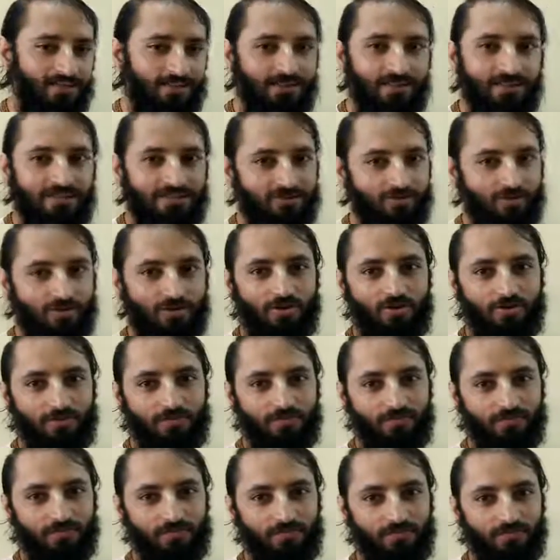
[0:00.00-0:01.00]
That is wrong.
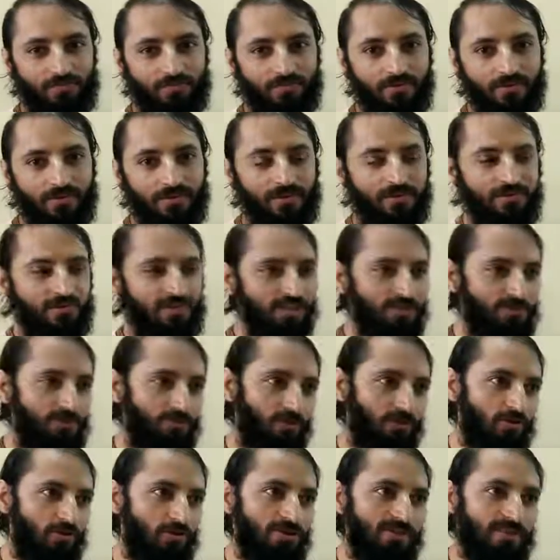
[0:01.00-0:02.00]
Just
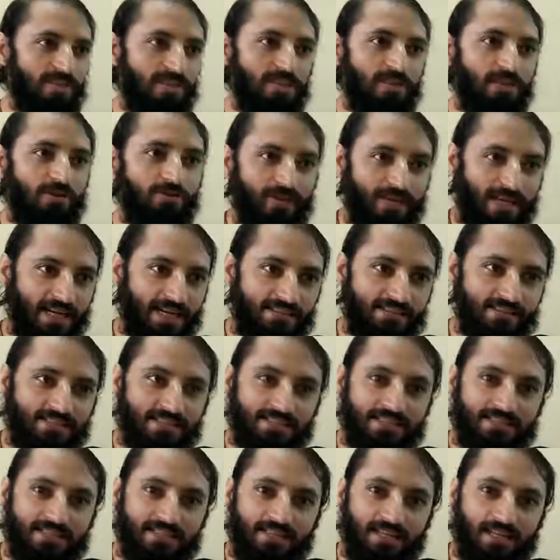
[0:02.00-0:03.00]
because Eklavya has the
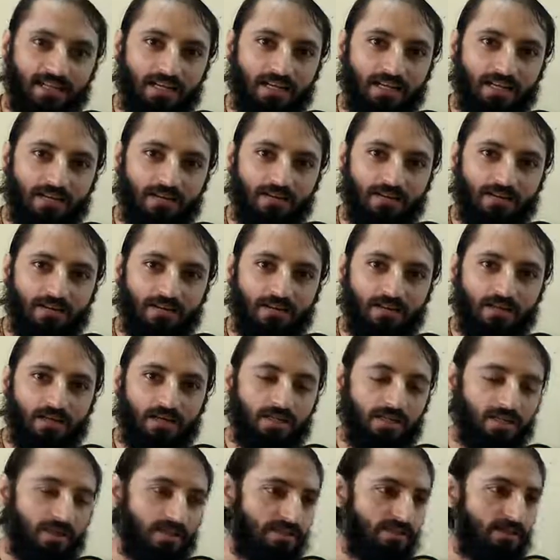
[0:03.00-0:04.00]
skill
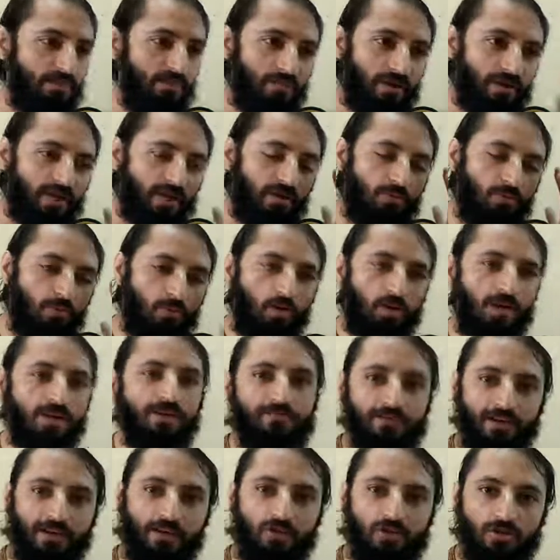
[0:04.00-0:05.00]
doesn't make him
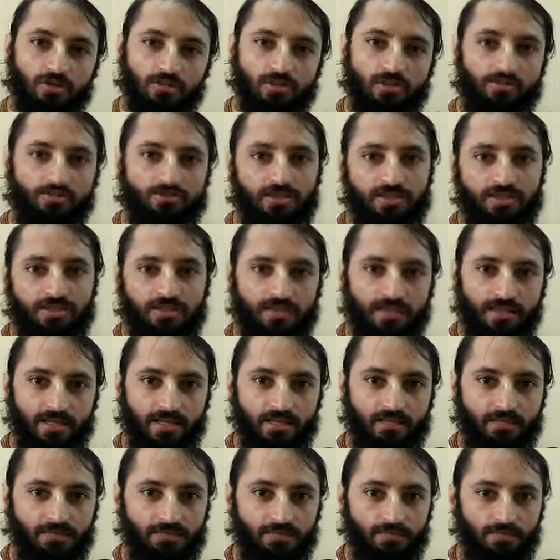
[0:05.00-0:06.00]
qualified to become
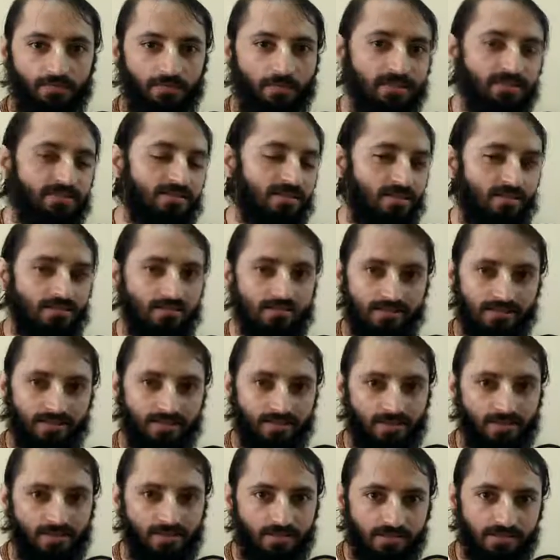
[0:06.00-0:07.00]
Kshatriya. Please
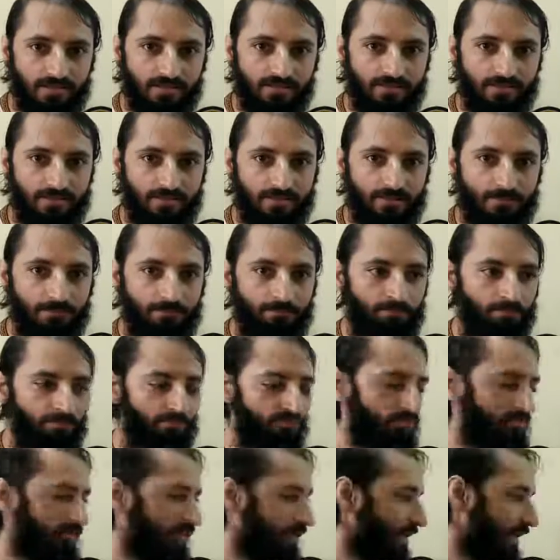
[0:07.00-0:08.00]
understand this.
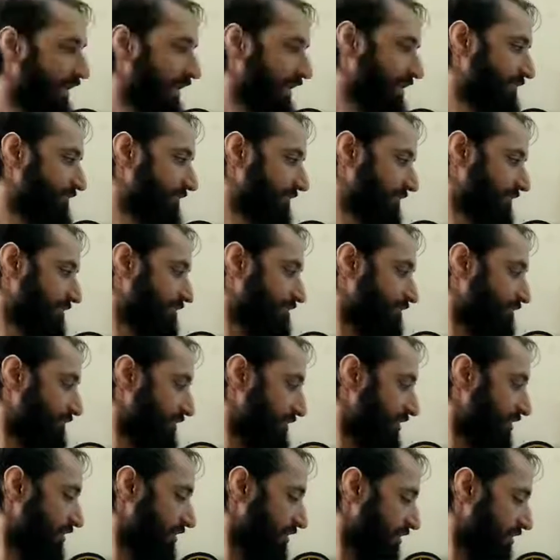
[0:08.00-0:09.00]
Anyways,
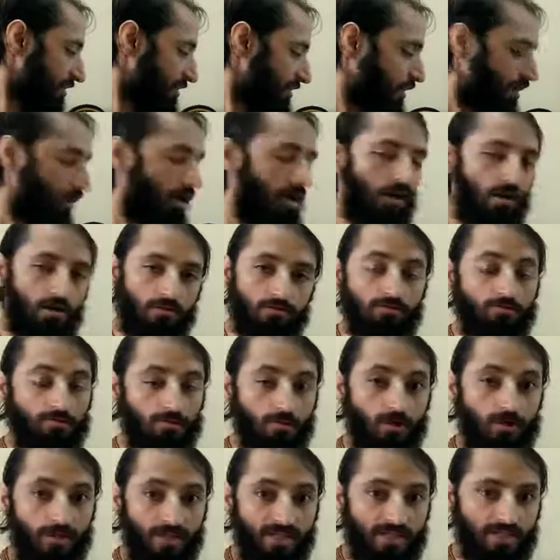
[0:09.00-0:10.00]

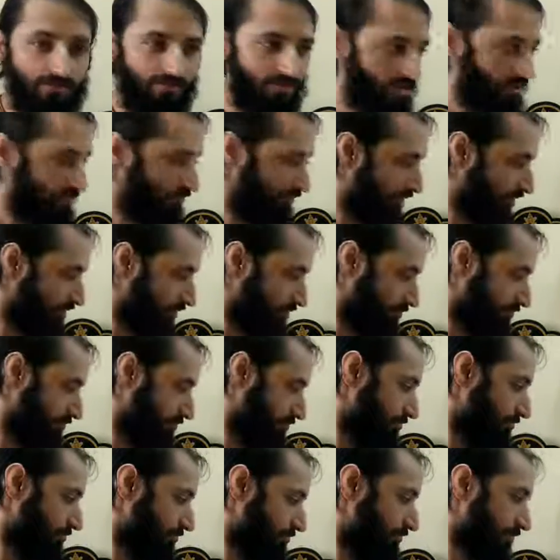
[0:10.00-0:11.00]
but
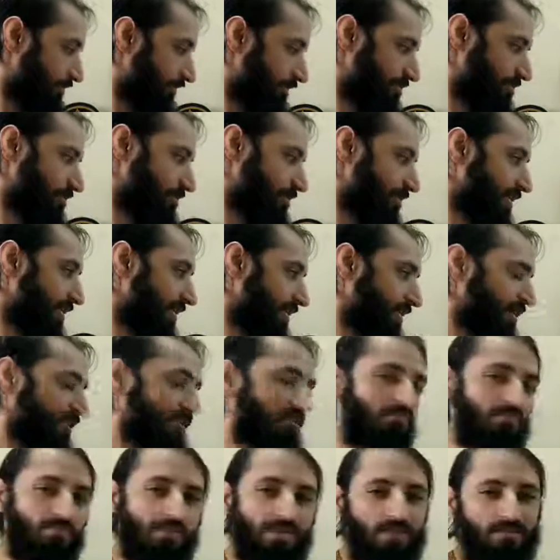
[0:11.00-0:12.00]
please take it
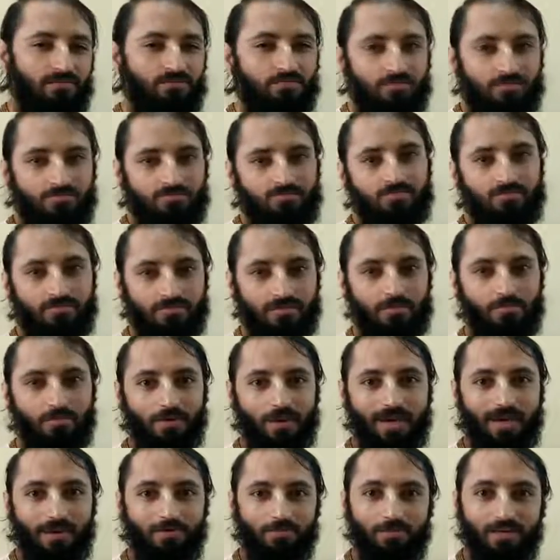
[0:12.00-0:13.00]
in mind. My
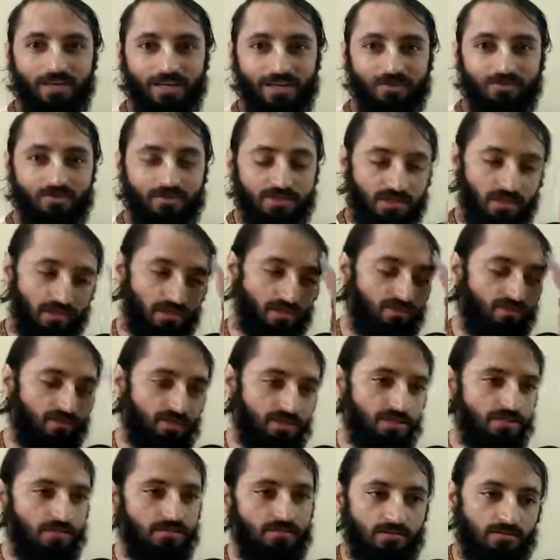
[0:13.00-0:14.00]
humble request.
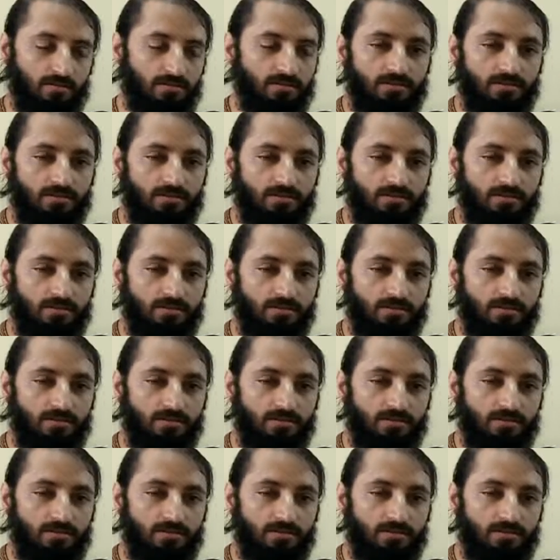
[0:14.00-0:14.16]
Otherwise,